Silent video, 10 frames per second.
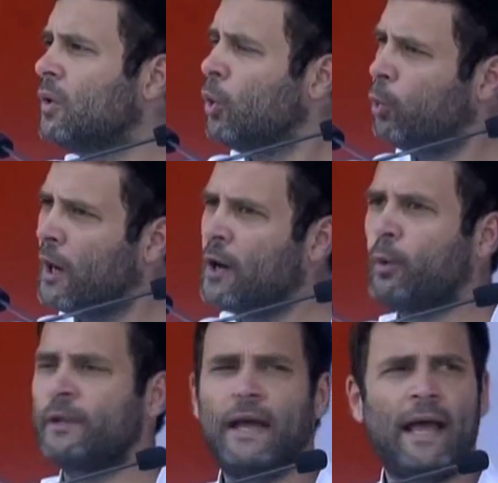who work
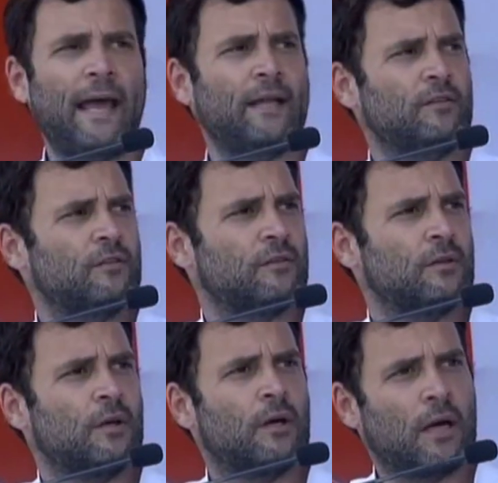with their hands,
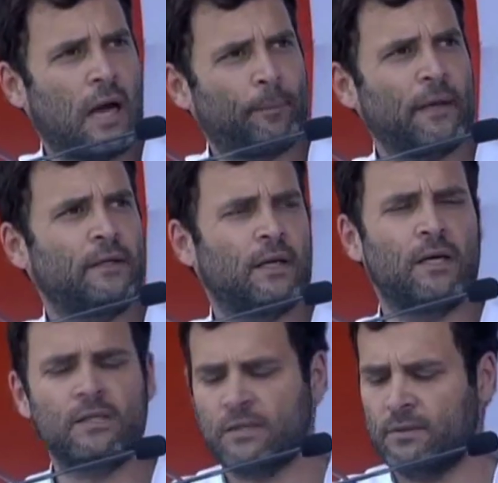
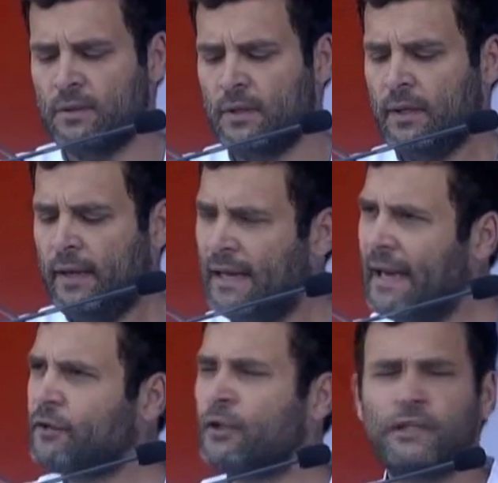carpenters,
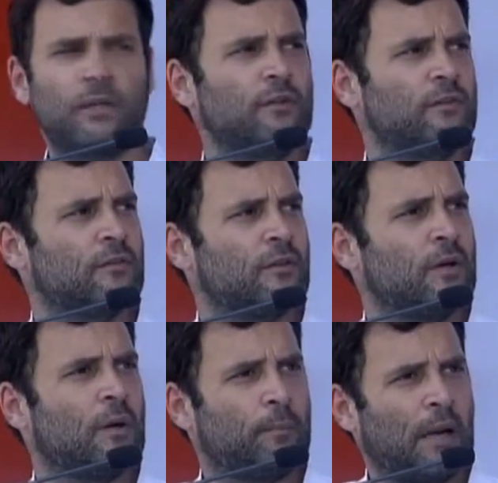electricians,
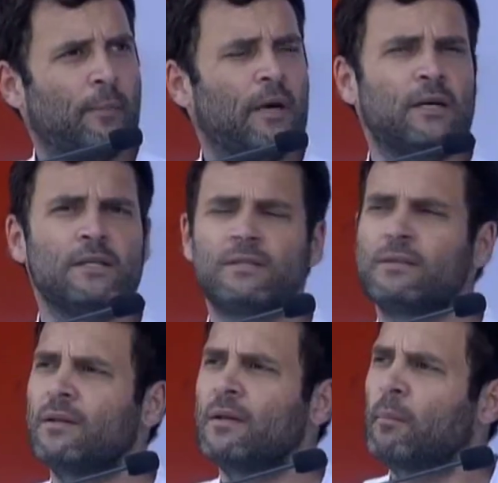plumbers,
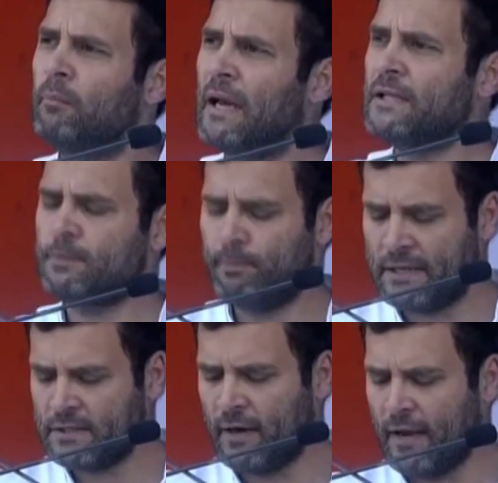
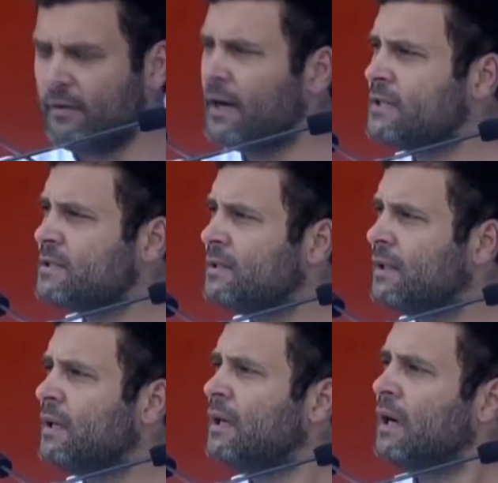bus drivers,
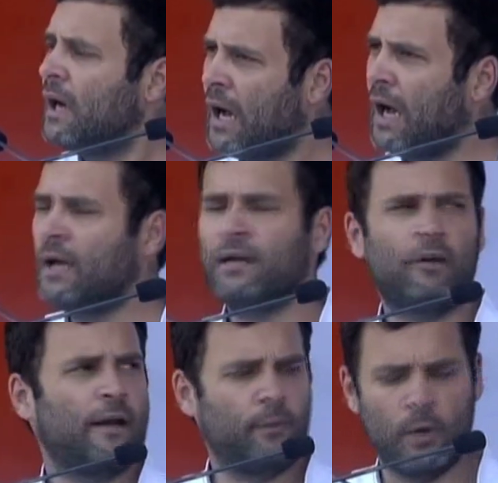
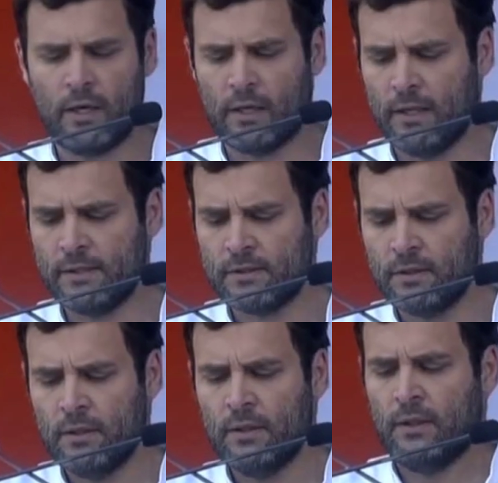Anganwadi workers,
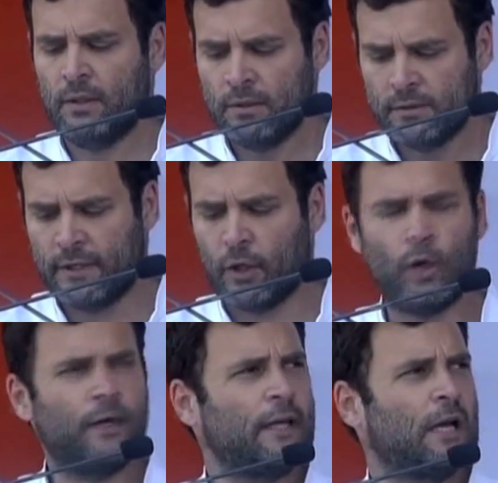
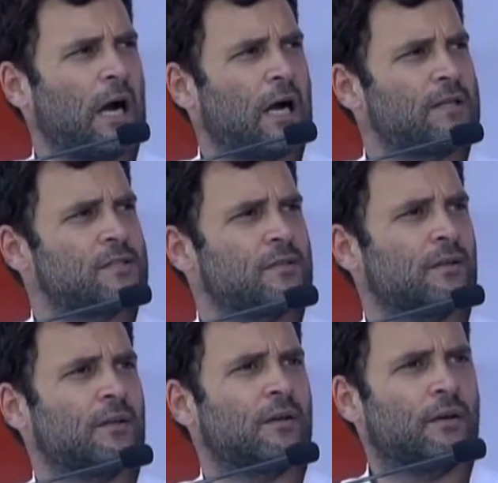security guards,
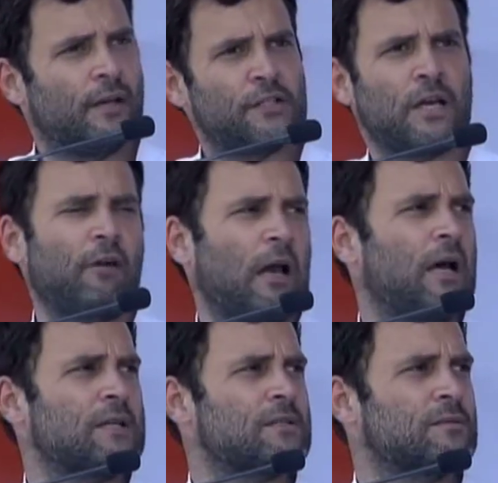rickshaw
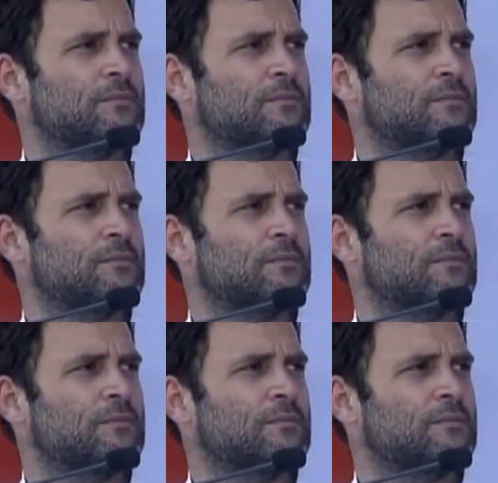walas.